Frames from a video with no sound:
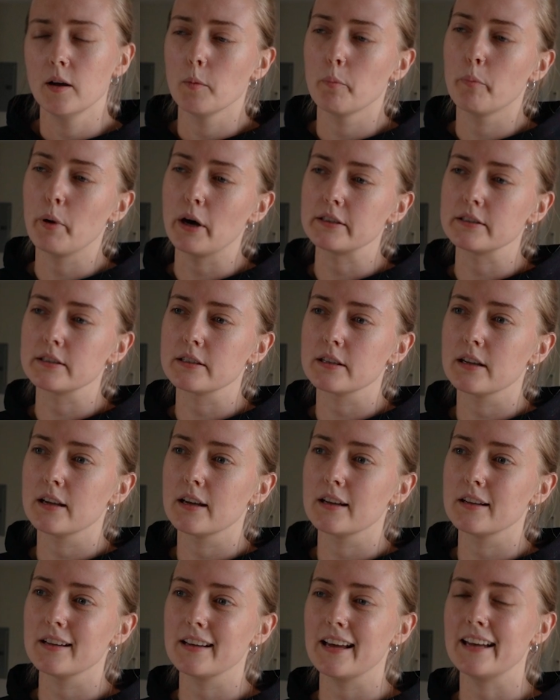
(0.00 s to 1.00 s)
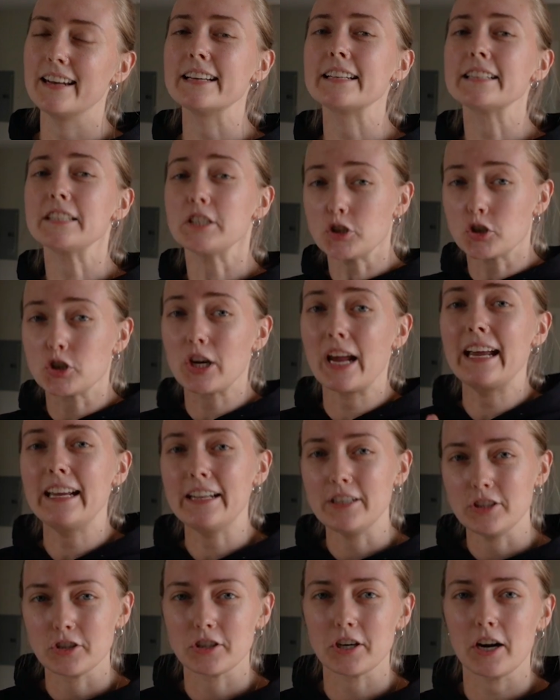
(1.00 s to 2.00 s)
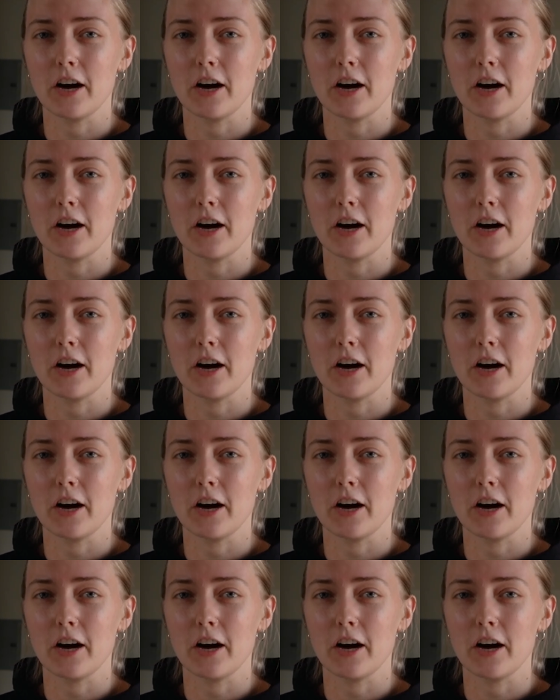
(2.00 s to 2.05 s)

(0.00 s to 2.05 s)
but an exchange